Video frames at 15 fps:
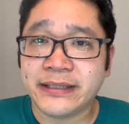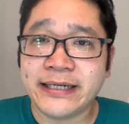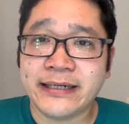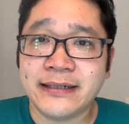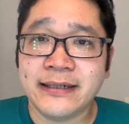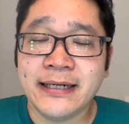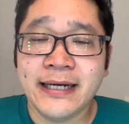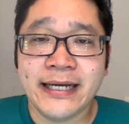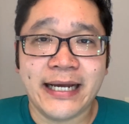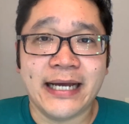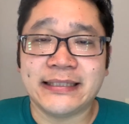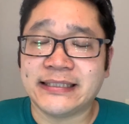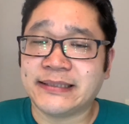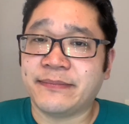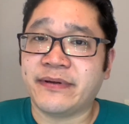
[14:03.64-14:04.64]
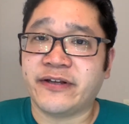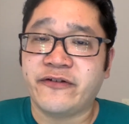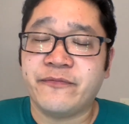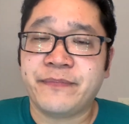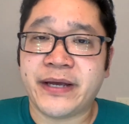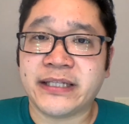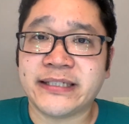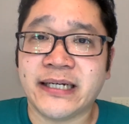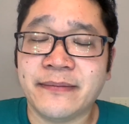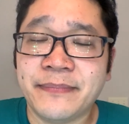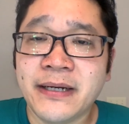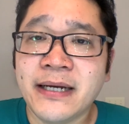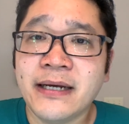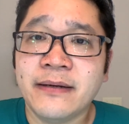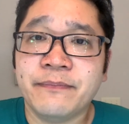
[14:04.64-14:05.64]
there. Is it something you've picked up?